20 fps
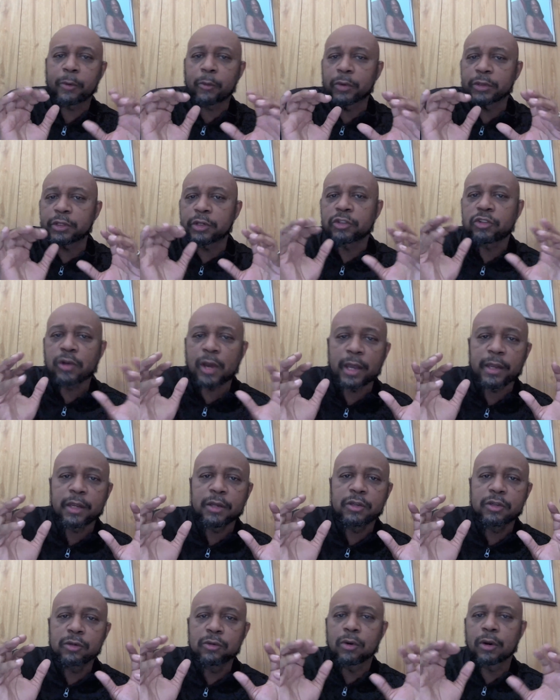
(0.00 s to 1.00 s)
or what they're trying
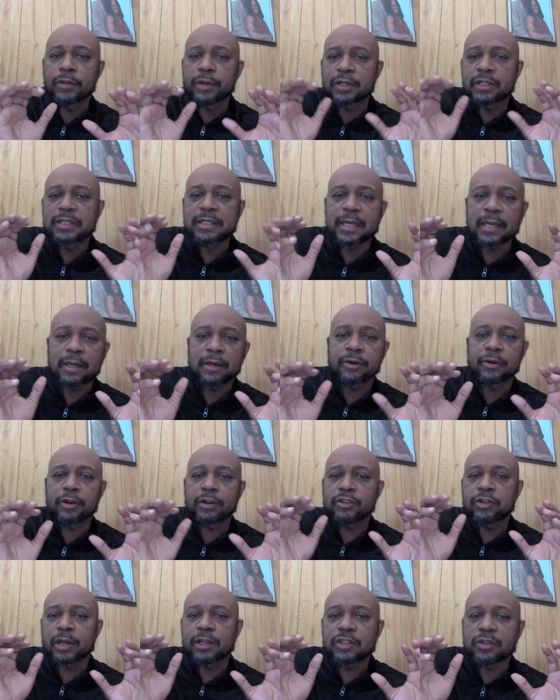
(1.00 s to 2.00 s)
to do or their sin or
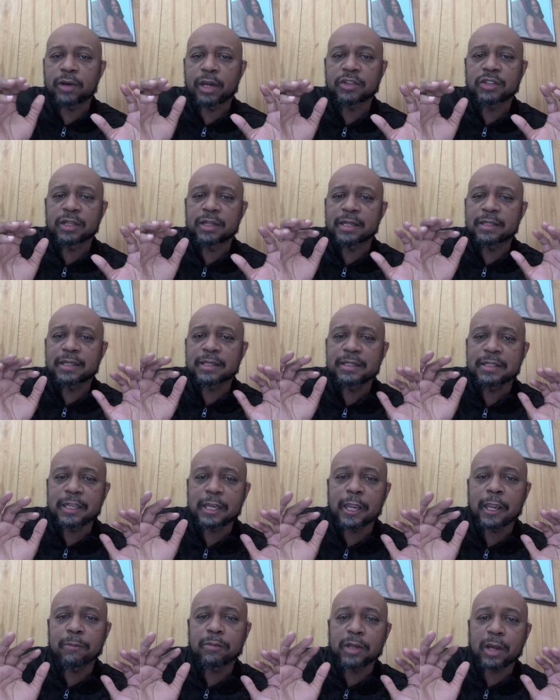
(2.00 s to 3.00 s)
their transgression doesn't
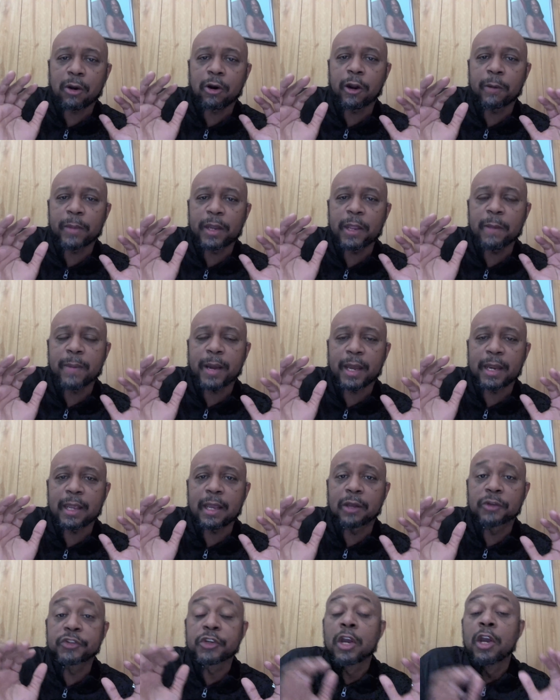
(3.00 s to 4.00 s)
seem to harm anybody
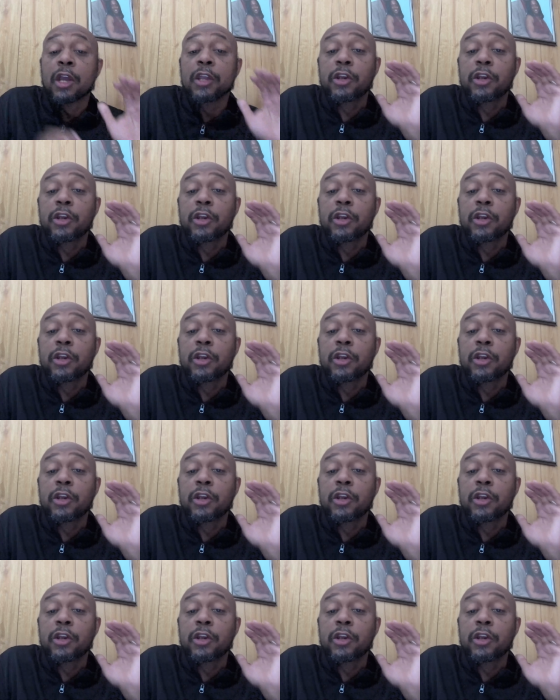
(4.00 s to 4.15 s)
else?